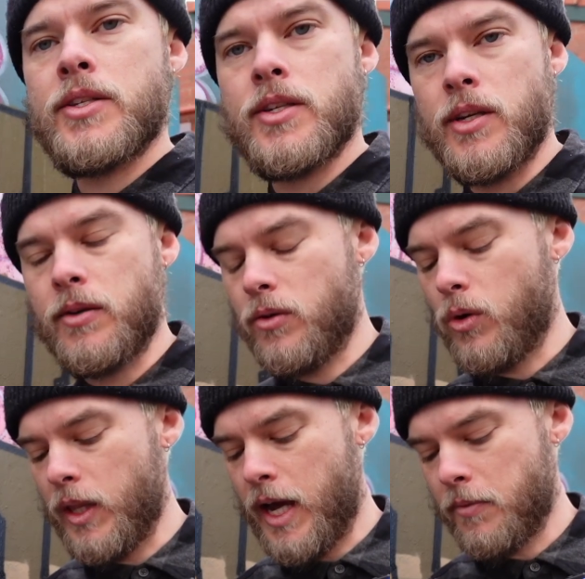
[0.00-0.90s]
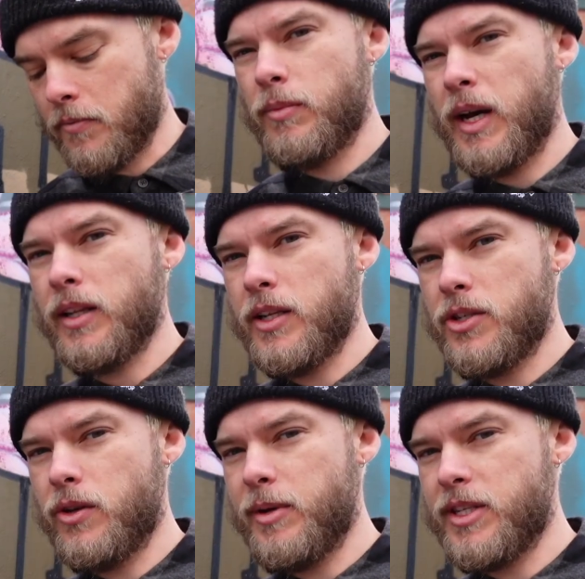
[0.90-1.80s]
and all that, but let's
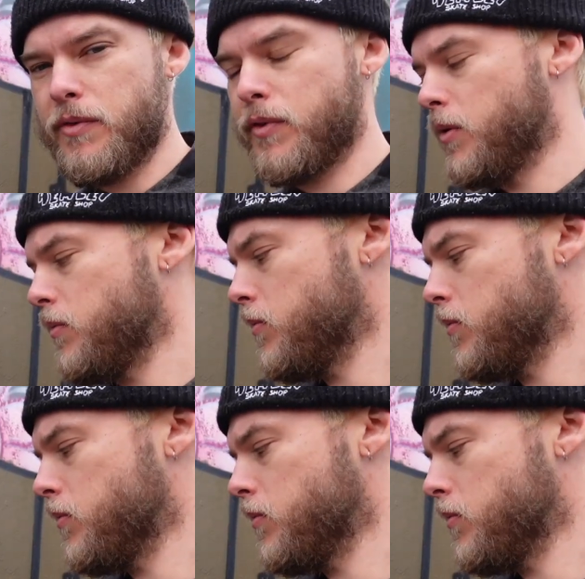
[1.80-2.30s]
do it a bit different.